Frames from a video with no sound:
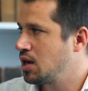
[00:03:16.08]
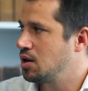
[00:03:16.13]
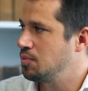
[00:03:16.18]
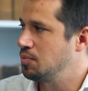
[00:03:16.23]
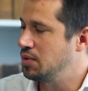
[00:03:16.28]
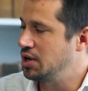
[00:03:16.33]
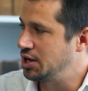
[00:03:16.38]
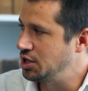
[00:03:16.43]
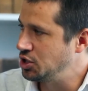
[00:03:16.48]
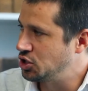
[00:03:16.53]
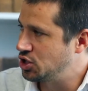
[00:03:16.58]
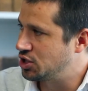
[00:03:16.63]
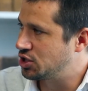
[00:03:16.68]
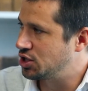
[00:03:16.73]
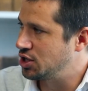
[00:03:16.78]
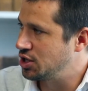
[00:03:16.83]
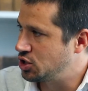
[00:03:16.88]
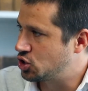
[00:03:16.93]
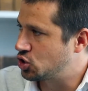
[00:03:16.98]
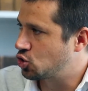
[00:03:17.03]
Mauritius
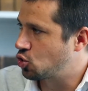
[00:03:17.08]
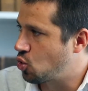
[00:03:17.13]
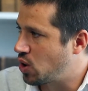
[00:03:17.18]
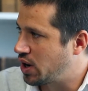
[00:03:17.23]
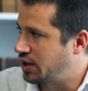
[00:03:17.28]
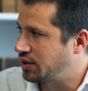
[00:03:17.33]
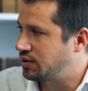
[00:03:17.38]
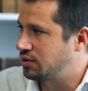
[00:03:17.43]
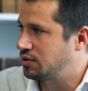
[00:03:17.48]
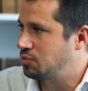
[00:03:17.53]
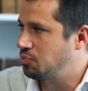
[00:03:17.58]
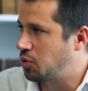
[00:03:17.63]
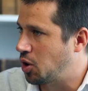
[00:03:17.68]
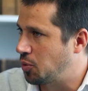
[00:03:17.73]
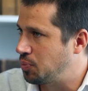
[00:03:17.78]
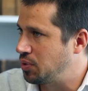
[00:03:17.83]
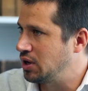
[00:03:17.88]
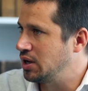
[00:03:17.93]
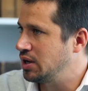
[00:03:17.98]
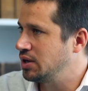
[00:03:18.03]
is quite
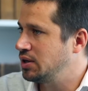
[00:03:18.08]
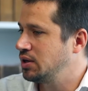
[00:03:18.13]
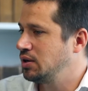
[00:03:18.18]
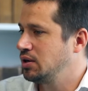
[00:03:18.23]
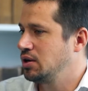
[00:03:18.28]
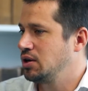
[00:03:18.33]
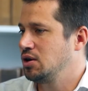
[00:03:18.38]
popular